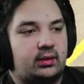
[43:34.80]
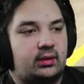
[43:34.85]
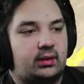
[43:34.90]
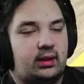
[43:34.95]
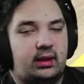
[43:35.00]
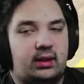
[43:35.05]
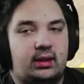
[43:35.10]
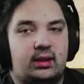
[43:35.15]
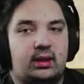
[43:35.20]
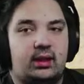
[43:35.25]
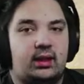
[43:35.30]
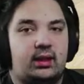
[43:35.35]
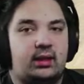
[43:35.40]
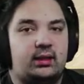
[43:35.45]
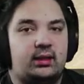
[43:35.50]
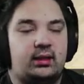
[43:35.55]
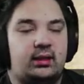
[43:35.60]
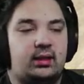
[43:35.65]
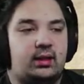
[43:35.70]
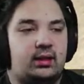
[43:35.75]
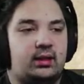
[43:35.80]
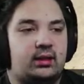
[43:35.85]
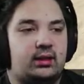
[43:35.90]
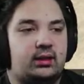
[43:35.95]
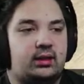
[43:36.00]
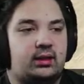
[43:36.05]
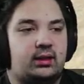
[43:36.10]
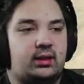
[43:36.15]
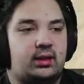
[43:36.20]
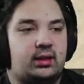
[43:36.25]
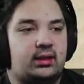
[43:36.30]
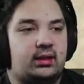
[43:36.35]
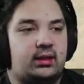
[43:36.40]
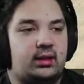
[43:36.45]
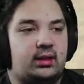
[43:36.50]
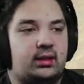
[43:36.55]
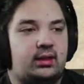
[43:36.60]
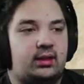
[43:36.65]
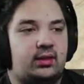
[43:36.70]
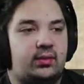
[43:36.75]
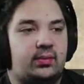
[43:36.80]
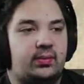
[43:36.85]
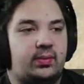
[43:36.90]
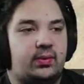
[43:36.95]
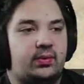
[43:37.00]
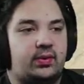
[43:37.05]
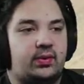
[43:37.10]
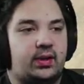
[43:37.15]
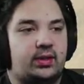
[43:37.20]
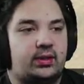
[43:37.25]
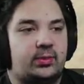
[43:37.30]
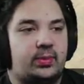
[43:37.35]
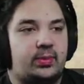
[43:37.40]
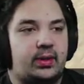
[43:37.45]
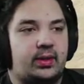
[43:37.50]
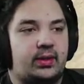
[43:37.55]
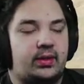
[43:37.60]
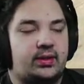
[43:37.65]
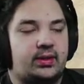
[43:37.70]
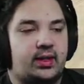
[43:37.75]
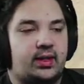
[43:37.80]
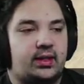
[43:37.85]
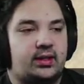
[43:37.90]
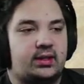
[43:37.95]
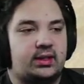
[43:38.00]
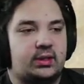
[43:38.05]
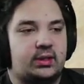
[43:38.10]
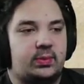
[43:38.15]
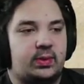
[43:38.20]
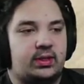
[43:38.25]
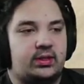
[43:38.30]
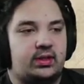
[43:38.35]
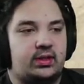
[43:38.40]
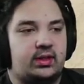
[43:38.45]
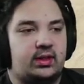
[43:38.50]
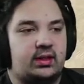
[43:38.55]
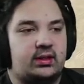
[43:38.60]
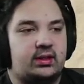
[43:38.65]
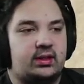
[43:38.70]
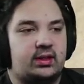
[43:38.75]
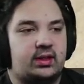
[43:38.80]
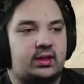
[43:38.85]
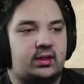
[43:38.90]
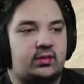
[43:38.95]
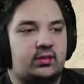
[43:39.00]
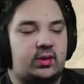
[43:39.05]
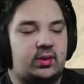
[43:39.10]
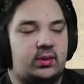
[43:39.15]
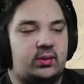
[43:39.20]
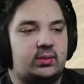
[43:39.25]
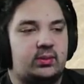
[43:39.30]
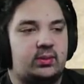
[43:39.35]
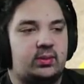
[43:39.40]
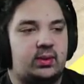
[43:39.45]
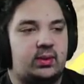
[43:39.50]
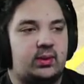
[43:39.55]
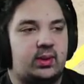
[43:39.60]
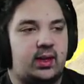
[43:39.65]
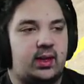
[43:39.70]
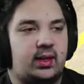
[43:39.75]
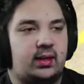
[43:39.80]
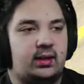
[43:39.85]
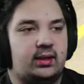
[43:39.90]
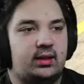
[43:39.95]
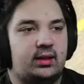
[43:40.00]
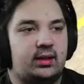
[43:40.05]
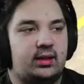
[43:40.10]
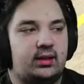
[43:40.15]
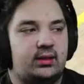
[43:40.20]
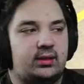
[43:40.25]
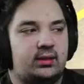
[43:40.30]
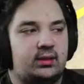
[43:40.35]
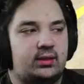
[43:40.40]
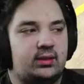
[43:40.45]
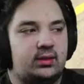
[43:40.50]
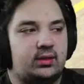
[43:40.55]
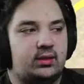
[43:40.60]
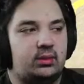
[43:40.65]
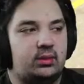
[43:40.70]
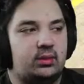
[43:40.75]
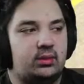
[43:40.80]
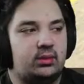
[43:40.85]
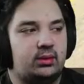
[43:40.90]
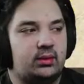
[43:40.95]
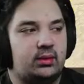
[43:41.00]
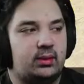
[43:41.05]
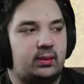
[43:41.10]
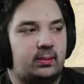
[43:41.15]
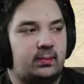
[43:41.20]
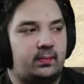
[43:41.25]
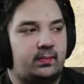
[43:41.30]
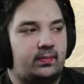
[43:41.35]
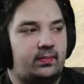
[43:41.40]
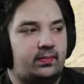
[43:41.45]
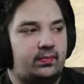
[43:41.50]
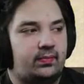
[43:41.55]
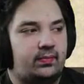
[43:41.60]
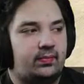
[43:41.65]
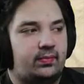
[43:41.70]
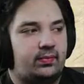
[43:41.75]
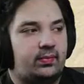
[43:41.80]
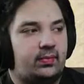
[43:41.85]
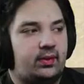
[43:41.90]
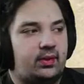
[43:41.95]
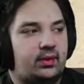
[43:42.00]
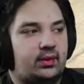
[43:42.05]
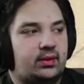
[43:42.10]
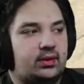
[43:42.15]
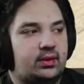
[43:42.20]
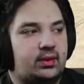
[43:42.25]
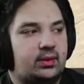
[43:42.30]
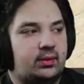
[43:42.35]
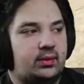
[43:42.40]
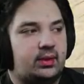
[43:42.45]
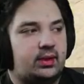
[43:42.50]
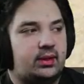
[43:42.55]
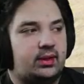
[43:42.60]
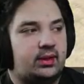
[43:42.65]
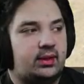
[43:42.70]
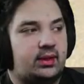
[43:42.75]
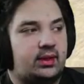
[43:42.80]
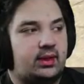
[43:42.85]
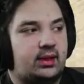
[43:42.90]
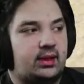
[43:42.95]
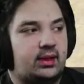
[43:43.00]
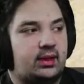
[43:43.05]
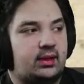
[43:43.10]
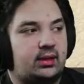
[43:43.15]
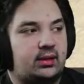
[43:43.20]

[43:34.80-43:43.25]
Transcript: then you got you got to you got to take your, your fast repair because any suspension thing is going to give you required, and then you, you're screwed. So uh, yeah.